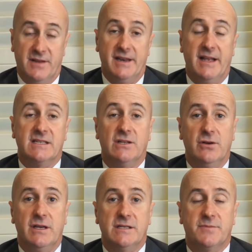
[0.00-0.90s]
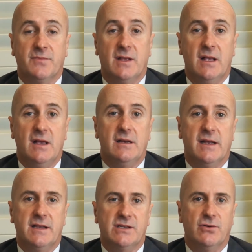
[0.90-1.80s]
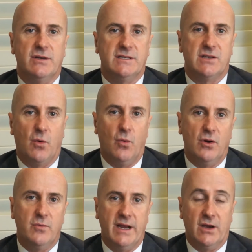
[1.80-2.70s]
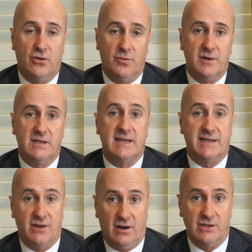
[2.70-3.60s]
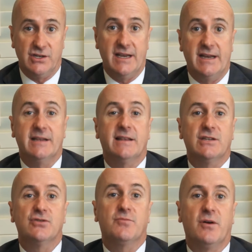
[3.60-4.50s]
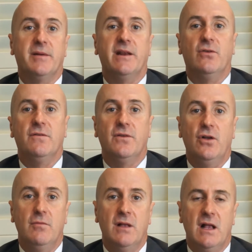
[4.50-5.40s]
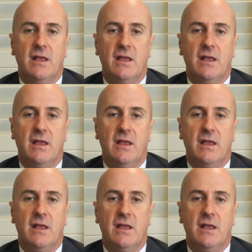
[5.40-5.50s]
of Dundas Lawyers. Dundas Lawyers is an award-winning corporate technology and intellectual property law firm